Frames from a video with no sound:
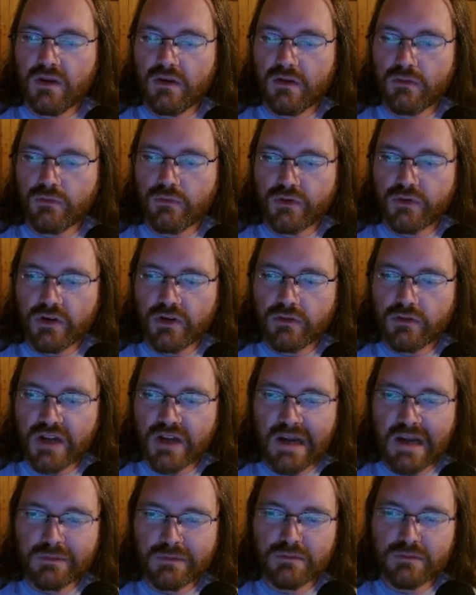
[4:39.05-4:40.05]
Return on
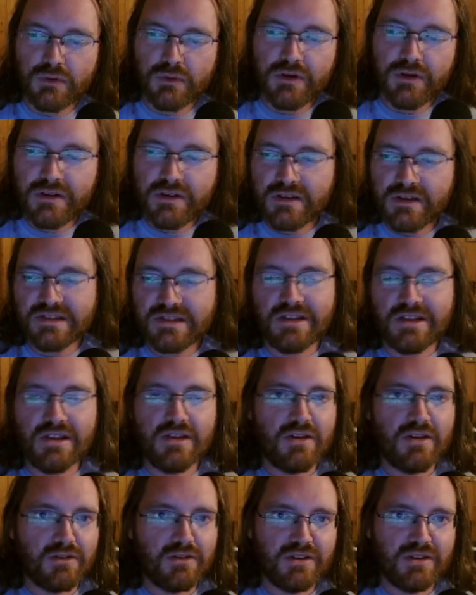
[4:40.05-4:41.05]
capital employed is
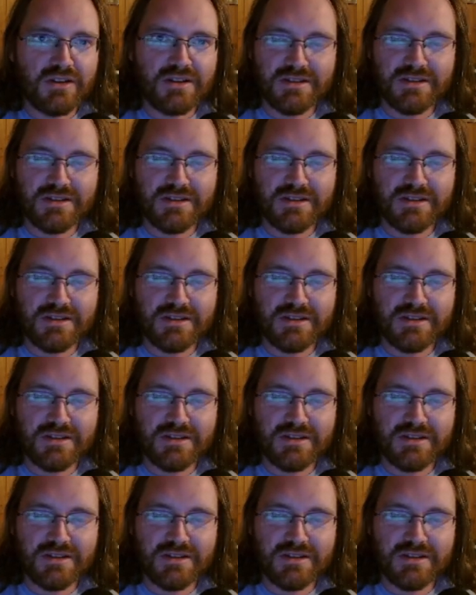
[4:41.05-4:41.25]
another thing.